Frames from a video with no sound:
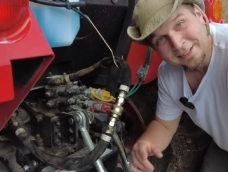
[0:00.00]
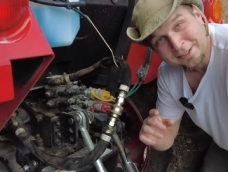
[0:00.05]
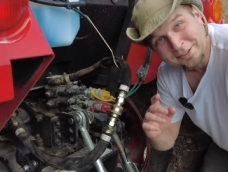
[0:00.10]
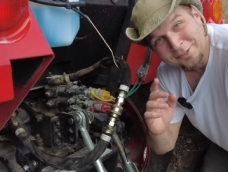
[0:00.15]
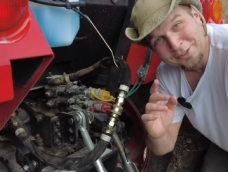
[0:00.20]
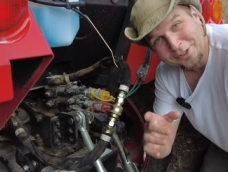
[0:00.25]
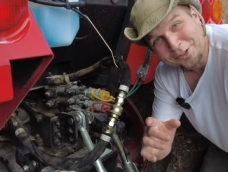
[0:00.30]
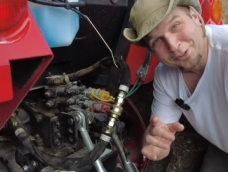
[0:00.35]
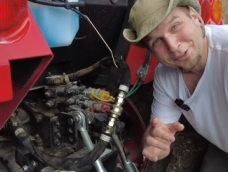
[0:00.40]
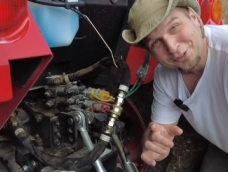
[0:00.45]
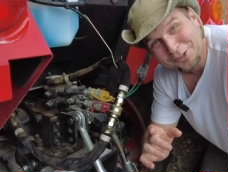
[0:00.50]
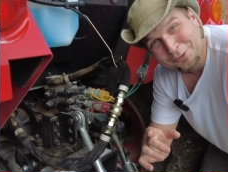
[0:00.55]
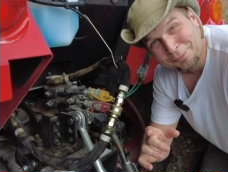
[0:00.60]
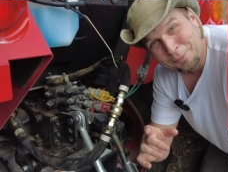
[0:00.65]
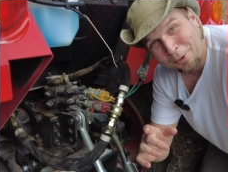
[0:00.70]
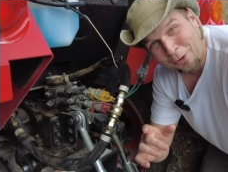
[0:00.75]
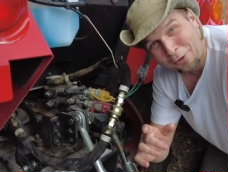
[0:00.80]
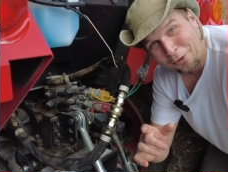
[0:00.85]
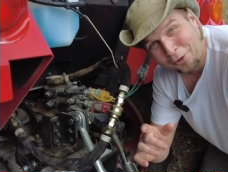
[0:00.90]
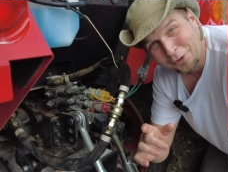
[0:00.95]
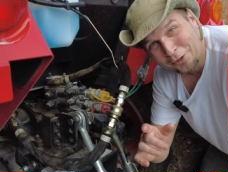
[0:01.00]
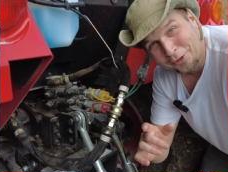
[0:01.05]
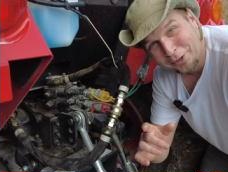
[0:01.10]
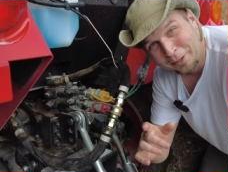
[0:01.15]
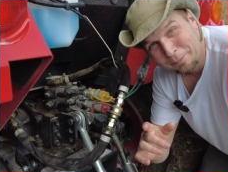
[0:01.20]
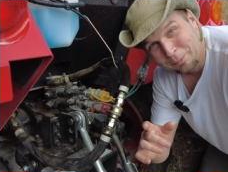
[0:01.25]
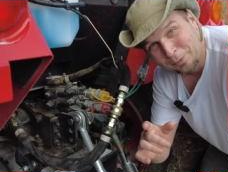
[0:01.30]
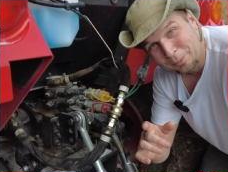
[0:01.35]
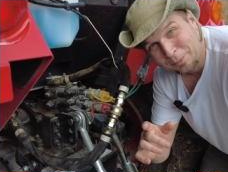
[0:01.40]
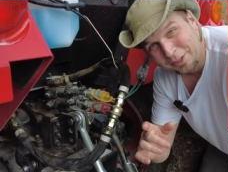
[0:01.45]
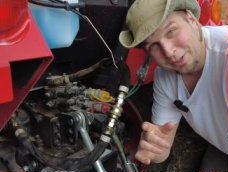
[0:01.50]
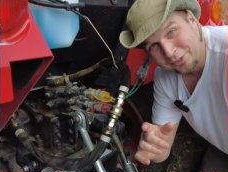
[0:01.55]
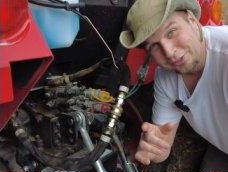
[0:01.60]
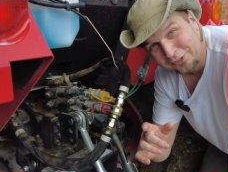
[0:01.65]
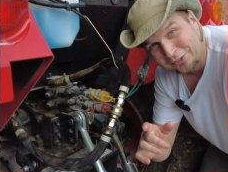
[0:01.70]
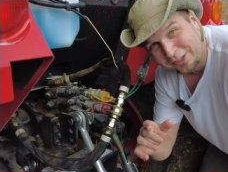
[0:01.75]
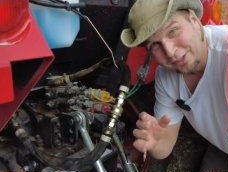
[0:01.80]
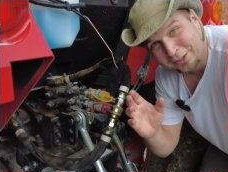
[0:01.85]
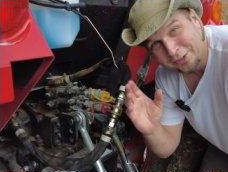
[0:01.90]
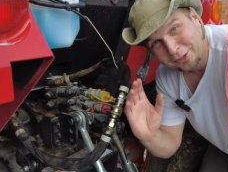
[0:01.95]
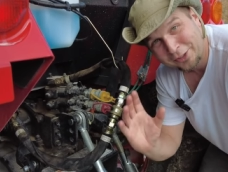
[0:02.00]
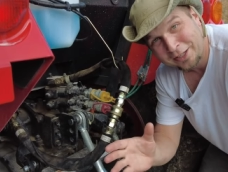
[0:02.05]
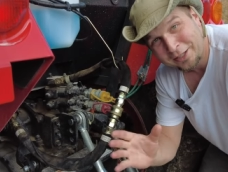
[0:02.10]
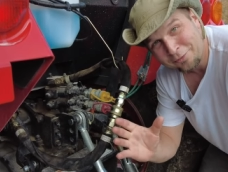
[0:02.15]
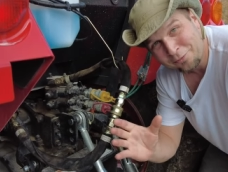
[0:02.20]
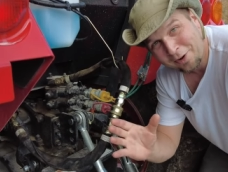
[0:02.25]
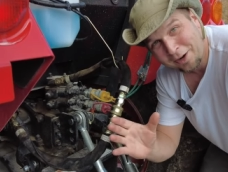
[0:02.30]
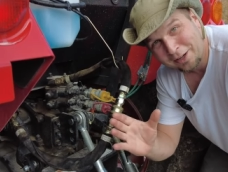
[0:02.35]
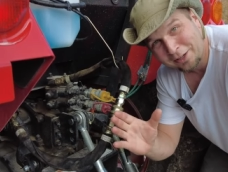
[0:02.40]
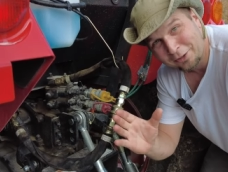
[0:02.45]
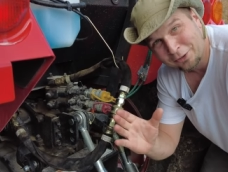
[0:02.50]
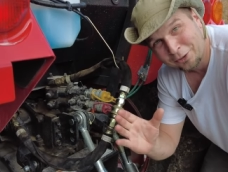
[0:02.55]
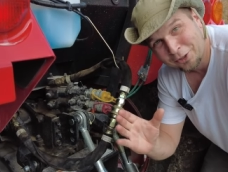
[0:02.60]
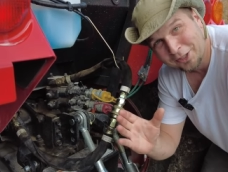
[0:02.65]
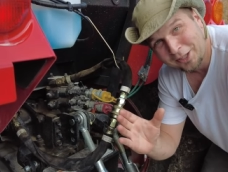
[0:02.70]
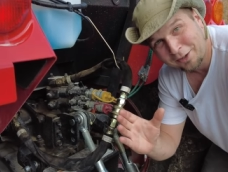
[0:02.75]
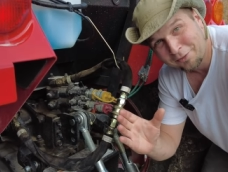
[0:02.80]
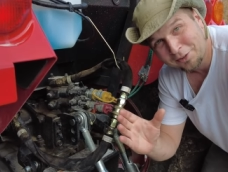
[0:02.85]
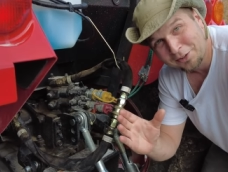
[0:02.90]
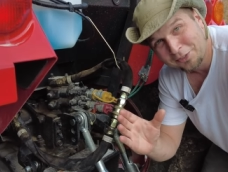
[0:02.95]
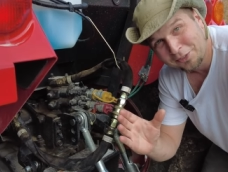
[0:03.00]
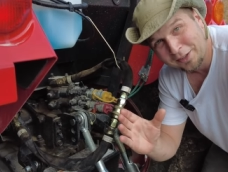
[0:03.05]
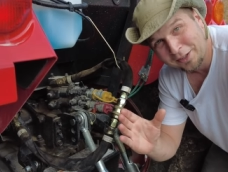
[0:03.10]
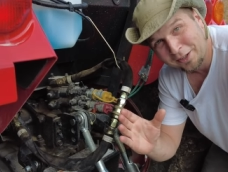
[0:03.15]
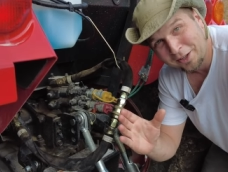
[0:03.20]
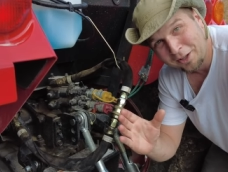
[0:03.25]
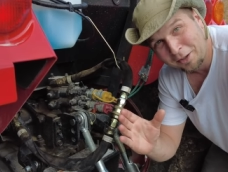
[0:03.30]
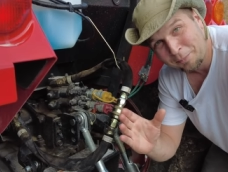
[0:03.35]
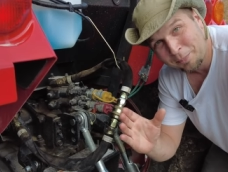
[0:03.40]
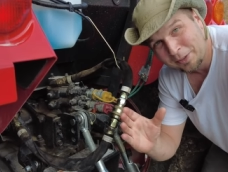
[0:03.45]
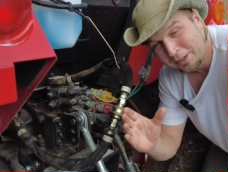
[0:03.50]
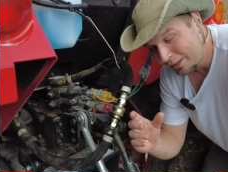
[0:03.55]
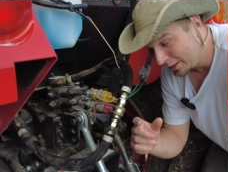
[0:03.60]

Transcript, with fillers: So you just bought all your implements, you're getting ready to hook everything up,